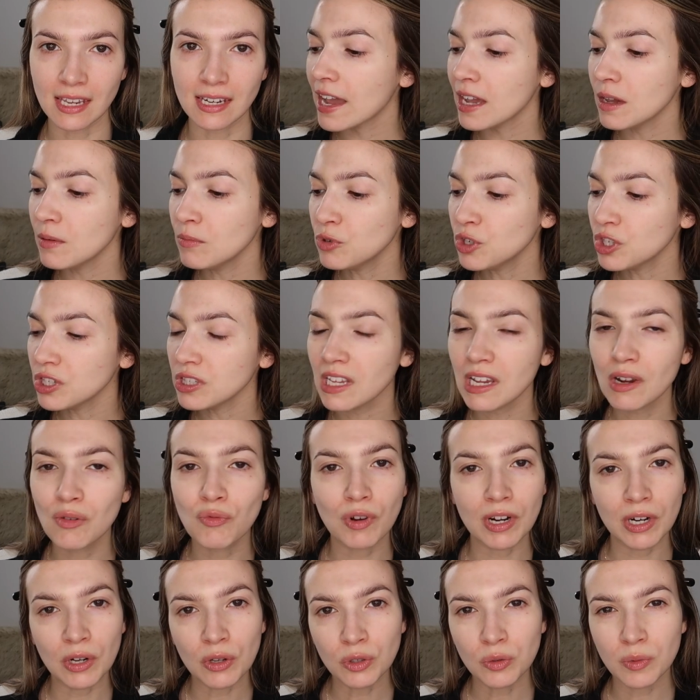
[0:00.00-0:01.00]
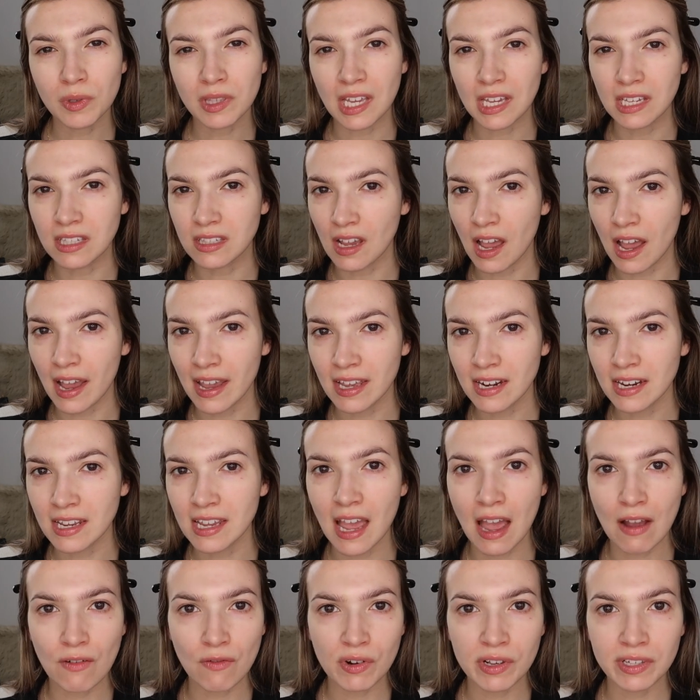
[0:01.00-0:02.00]
I am just like riddled with
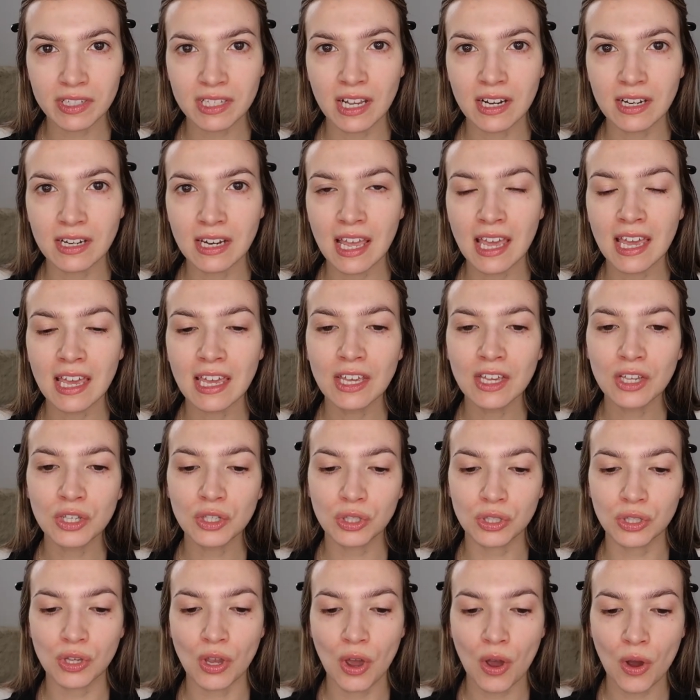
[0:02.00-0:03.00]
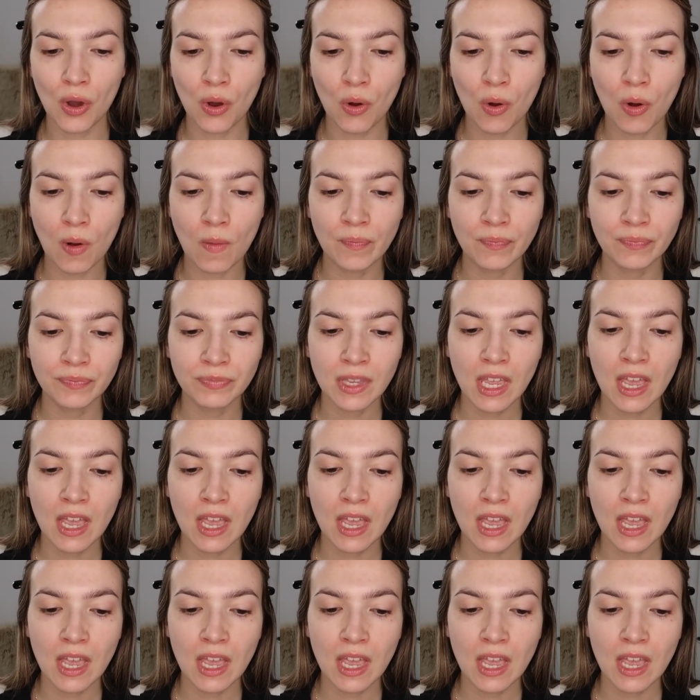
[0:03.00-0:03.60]
anxiety every Sunday, so